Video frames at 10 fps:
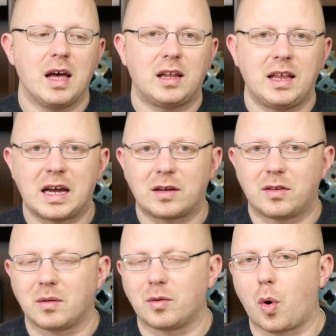Clean out
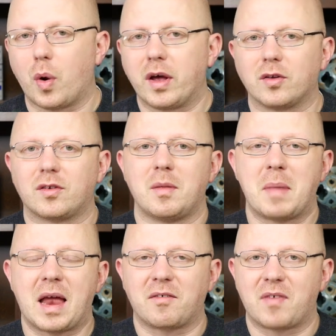the oils and the
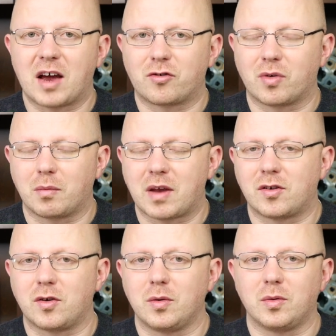manufacturing
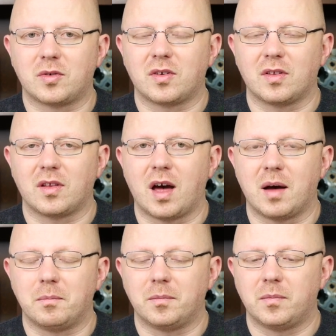residues,
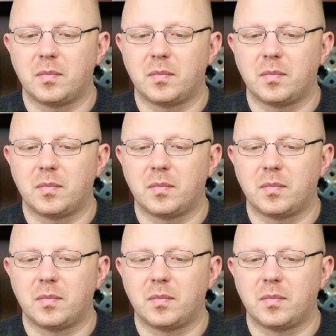um,